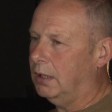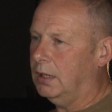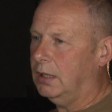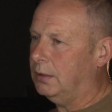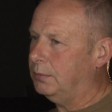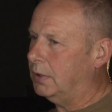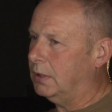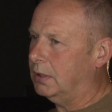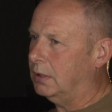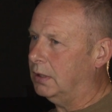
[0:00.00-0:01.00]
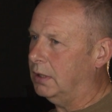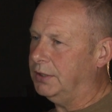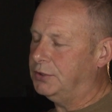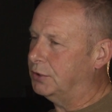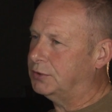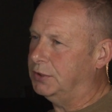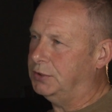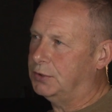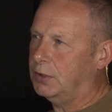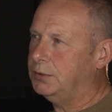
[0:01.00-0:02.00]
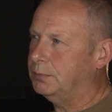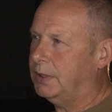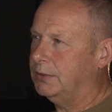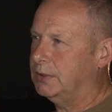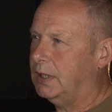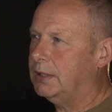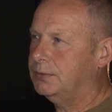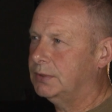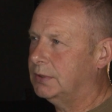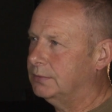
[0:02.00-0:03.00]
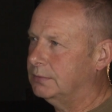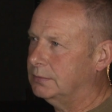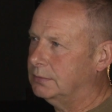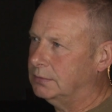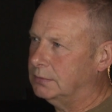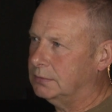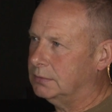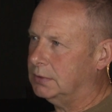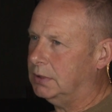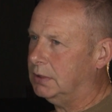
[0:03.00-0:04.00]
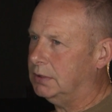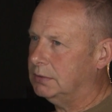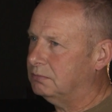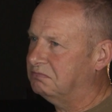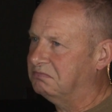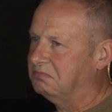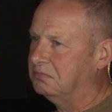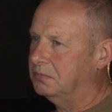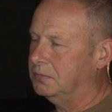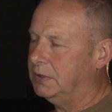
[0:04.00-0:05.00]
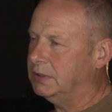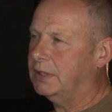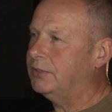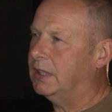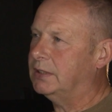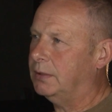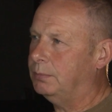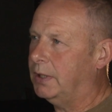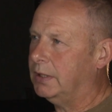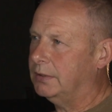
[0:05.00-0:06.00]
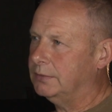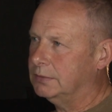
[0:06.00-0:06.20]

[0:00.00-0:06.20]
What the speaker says: And it just destroyed men's lives, and you'll never get that back.